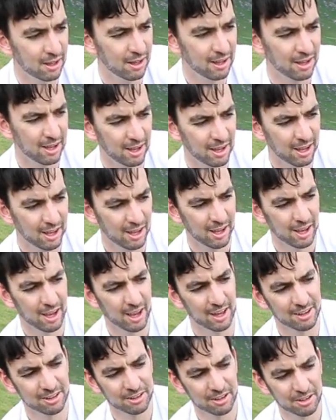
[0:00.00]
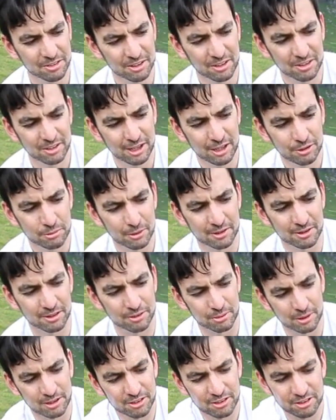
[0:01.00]
And there's also these
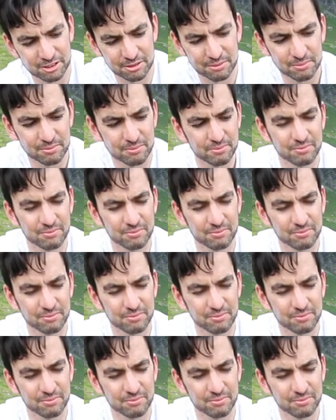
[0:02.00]
ones, which